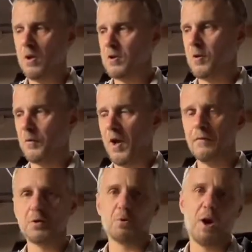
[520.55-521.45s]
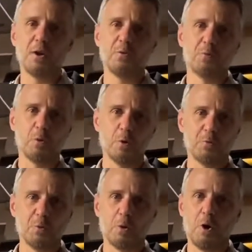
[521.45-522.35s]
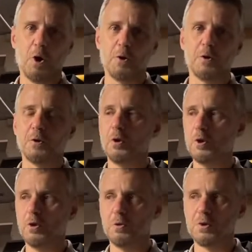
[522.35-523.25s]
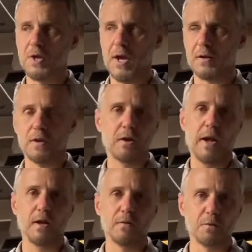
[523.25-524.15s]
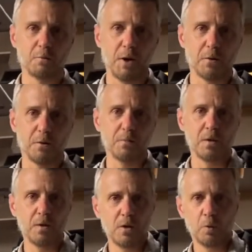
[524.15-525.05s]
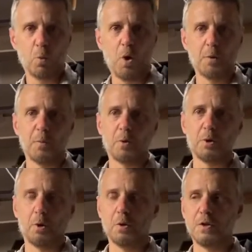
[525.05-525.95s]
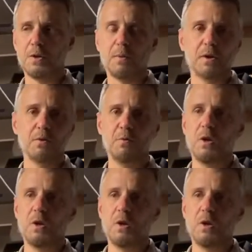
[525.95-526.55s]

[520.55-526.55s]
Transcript: So if you haven't tried the 404 hardener, you can use that in any of the Renner waterborne coatings, I believe.